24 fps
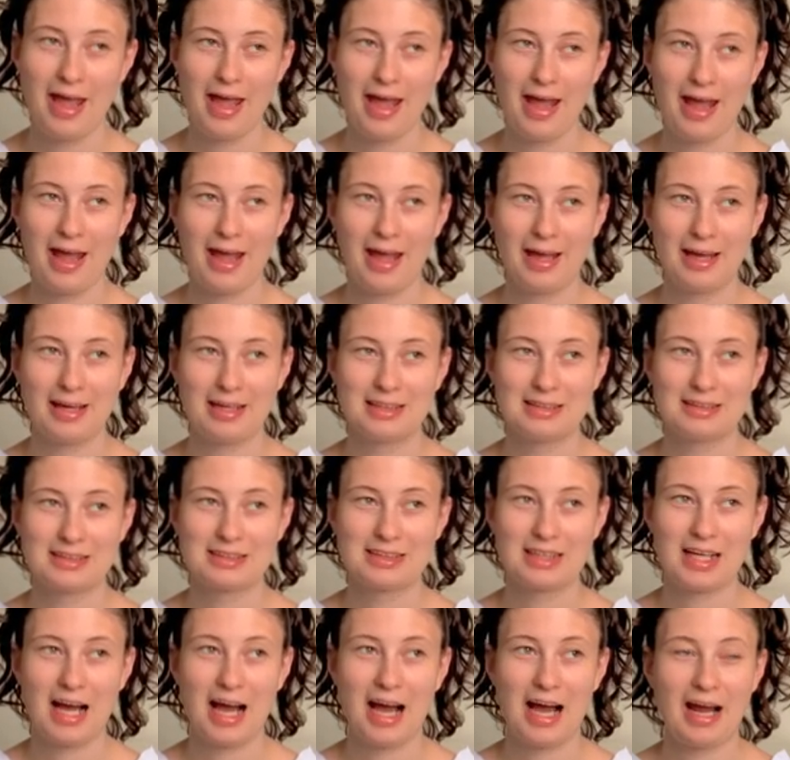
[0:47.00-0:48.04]
and
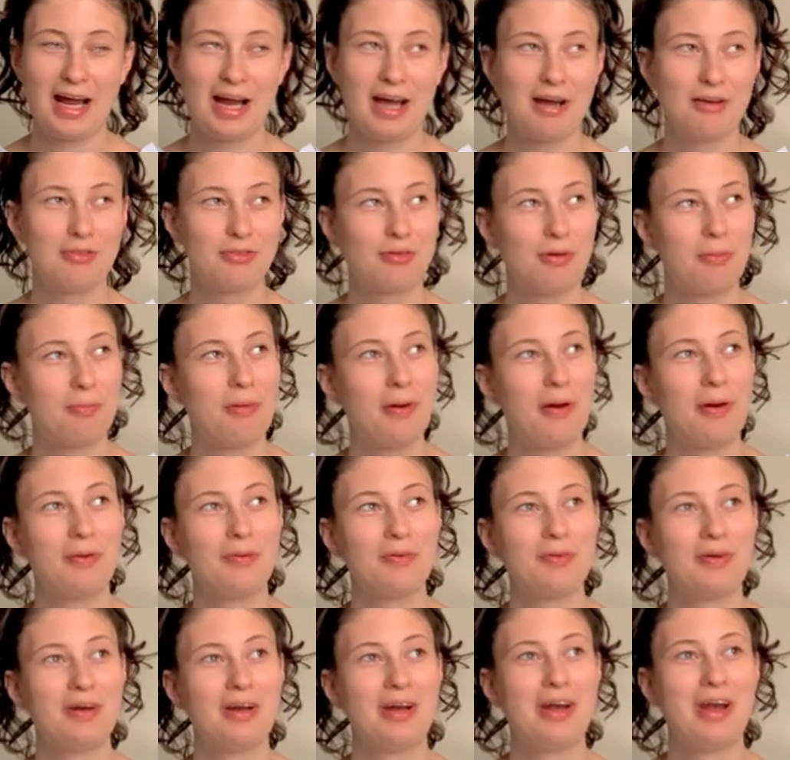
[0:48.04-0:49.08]
I have
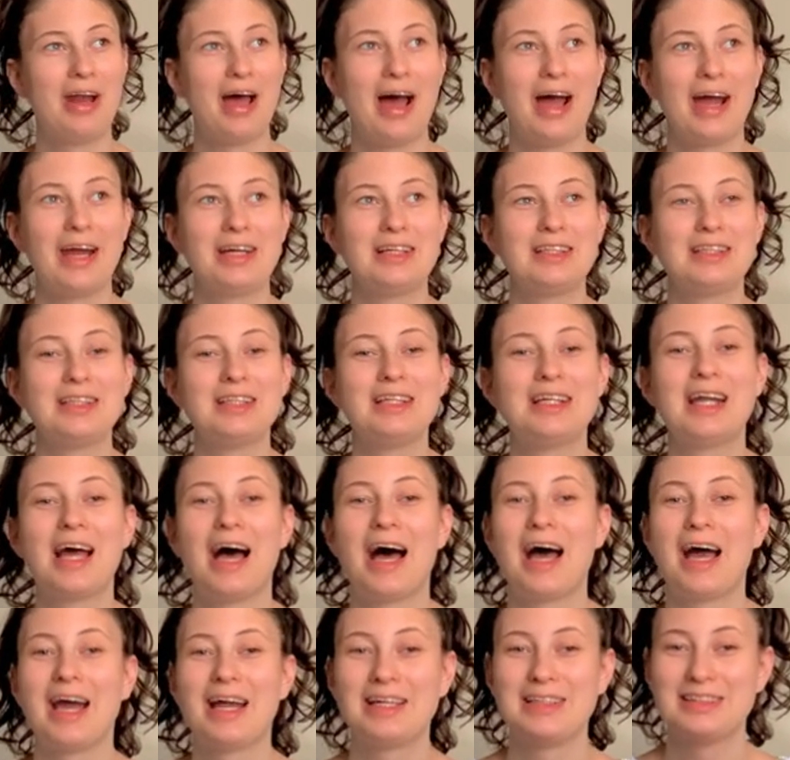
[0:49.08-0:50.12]
about
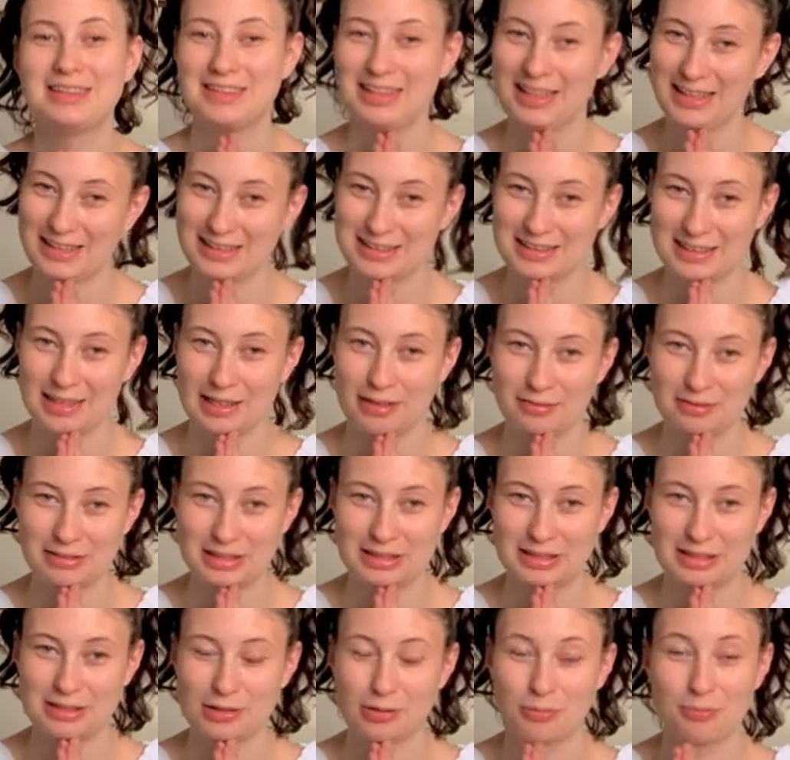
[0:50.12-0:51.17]
ninety-nine days left
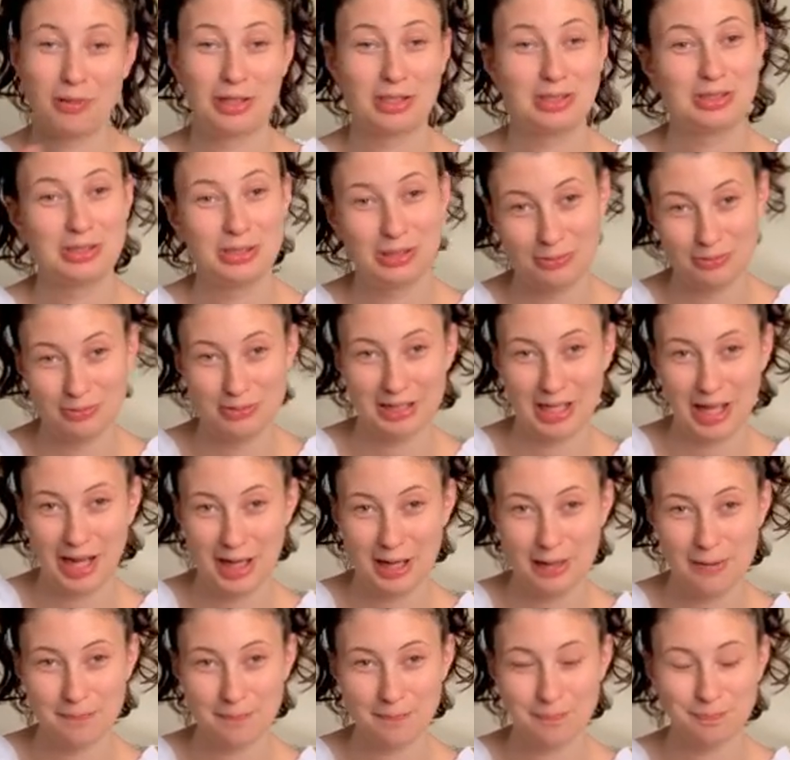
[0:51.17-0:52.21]
until my due
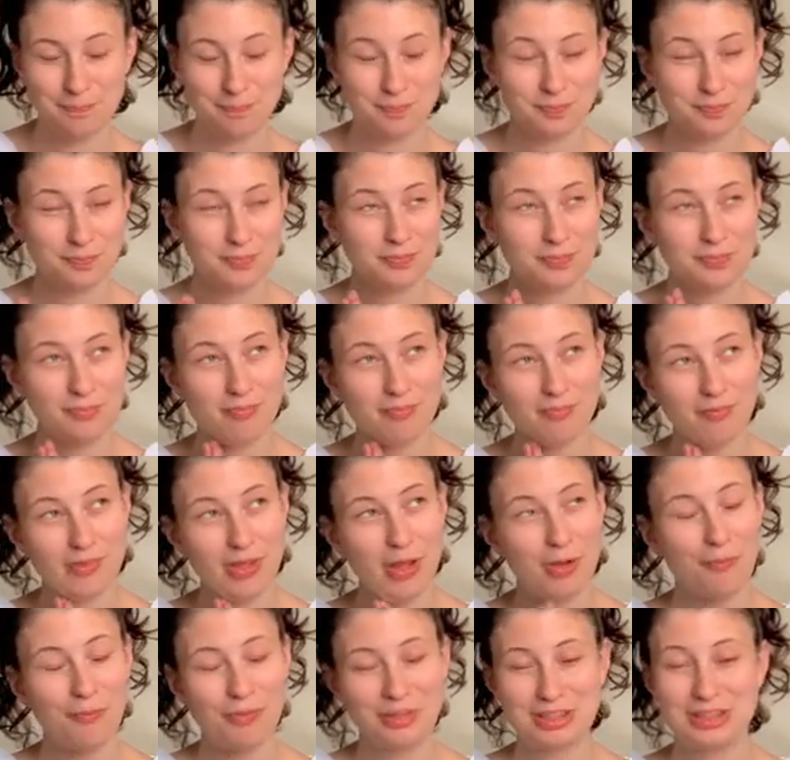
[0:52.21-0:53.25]
date,
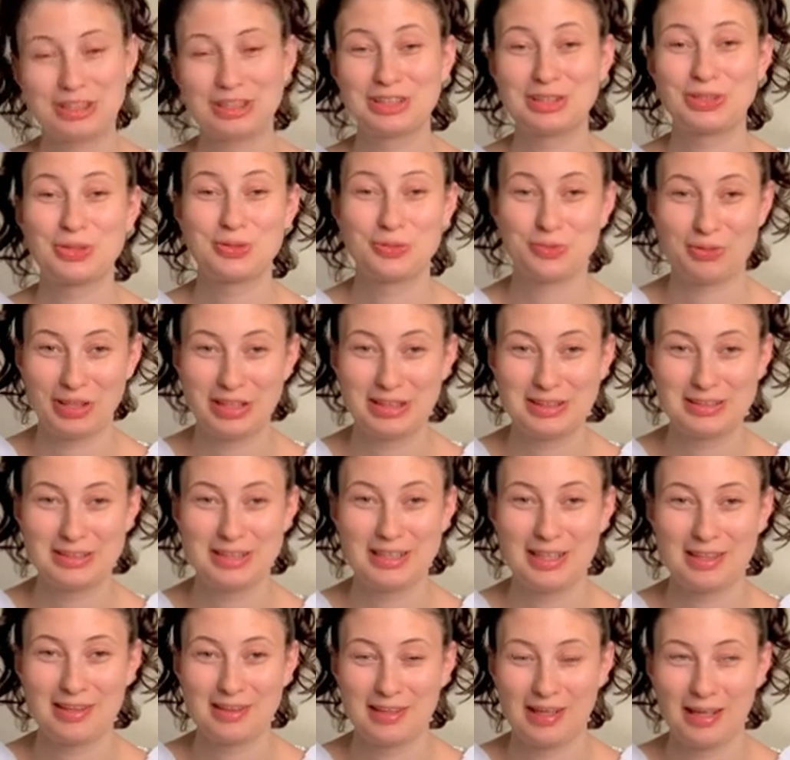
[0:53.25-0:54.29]
which is crazy to
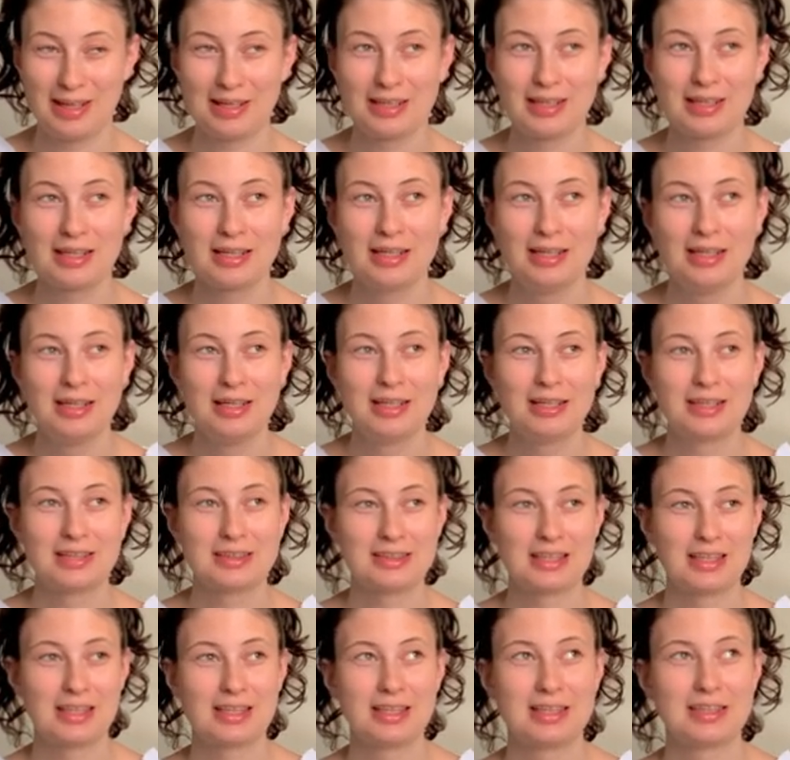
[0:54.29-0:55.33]
think
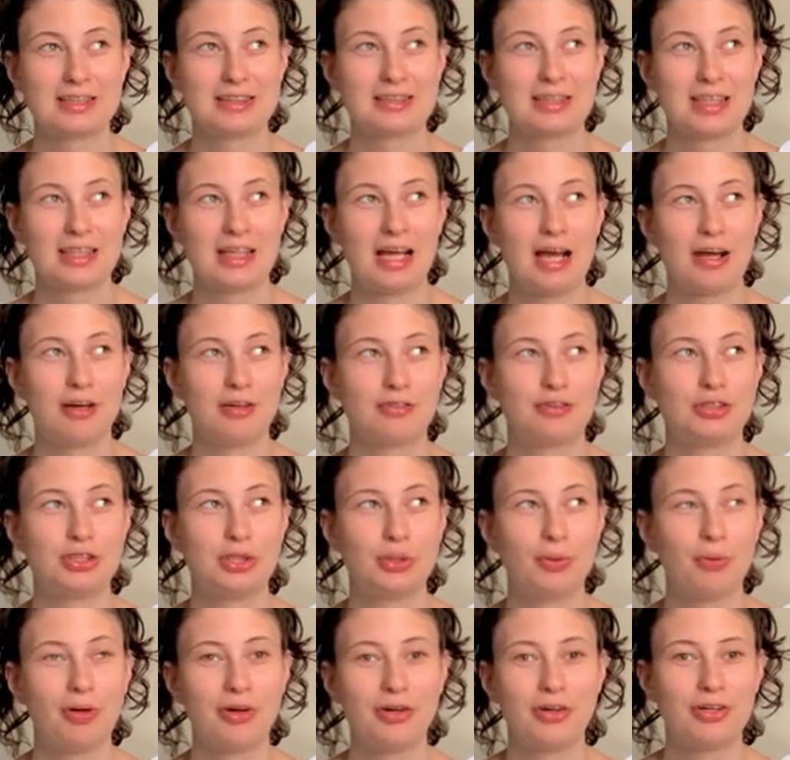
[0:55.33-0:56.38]
because I think it's like out of
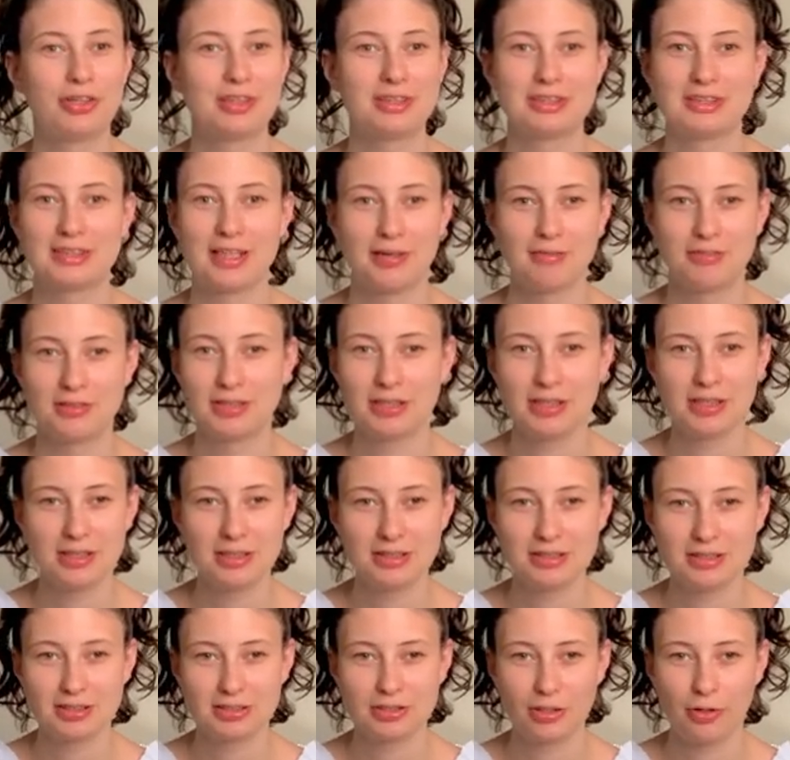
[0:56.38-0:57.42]
two hundred seventy.
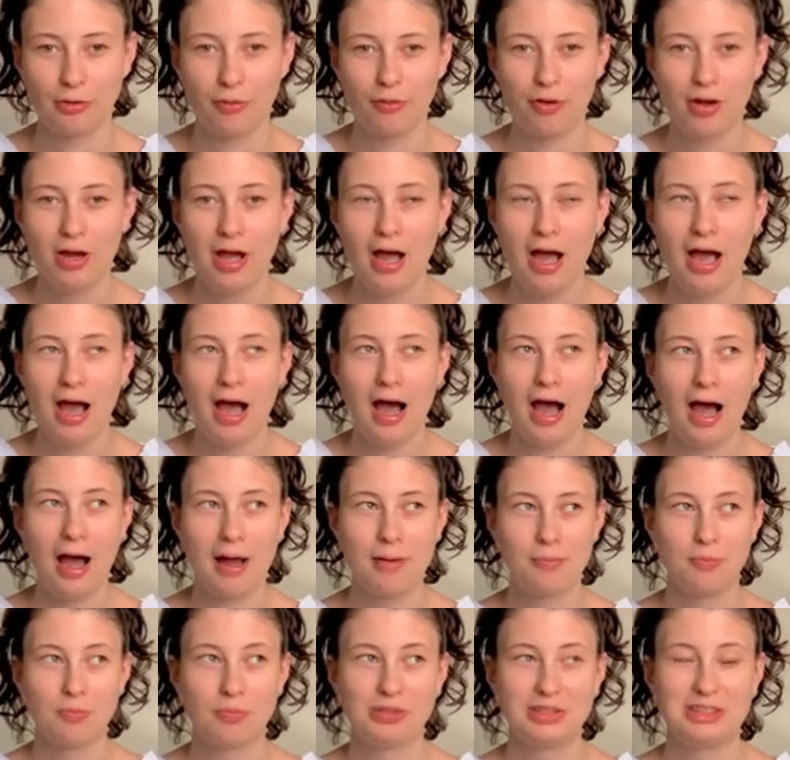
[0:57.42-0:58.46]
So
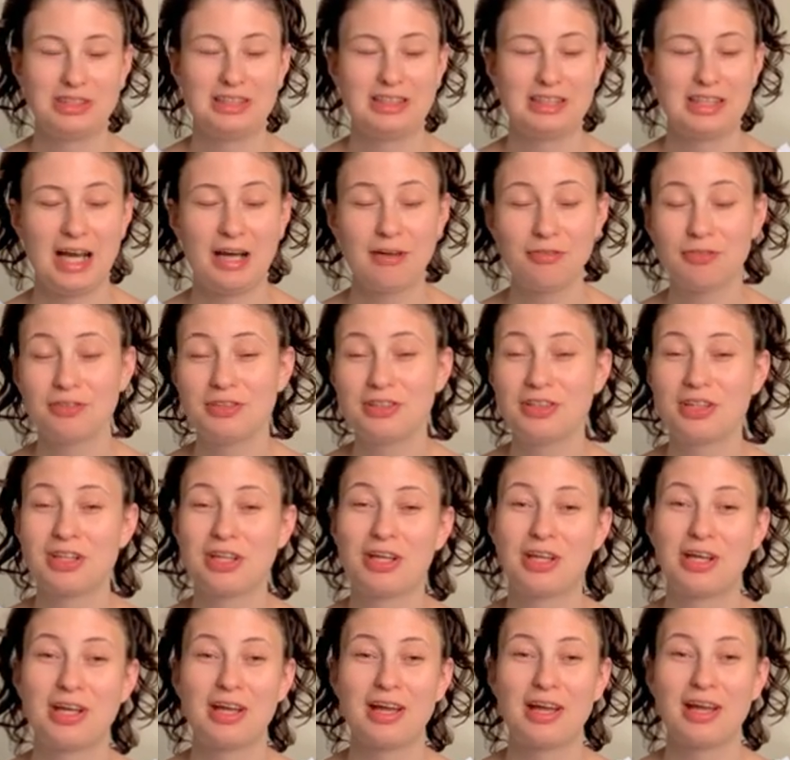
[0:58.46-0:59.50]
I'm
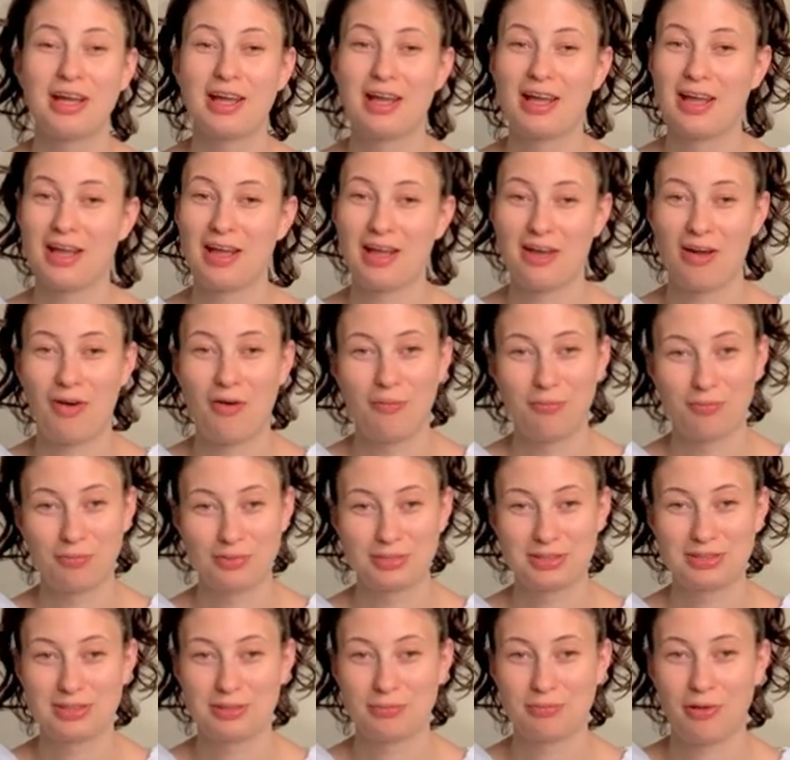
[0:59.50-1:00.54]
definitely
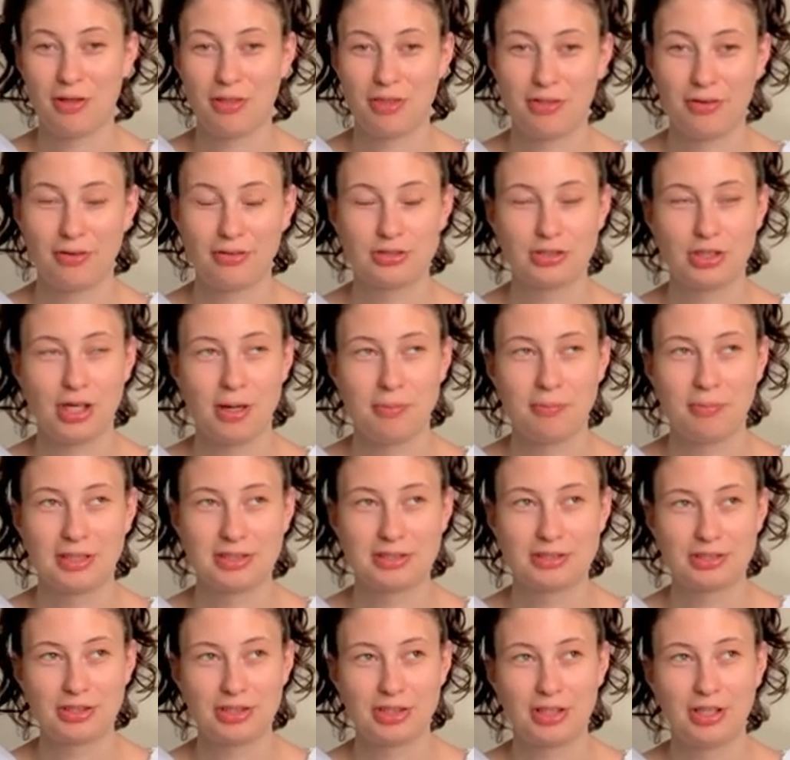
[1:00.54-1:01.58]
almost in my third
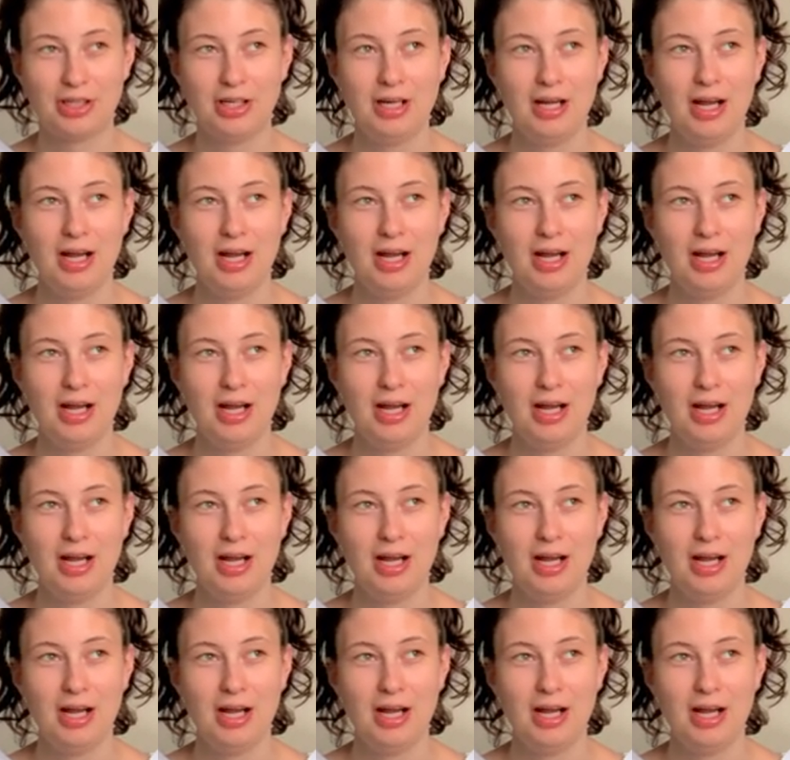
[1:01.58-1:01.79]
trimester.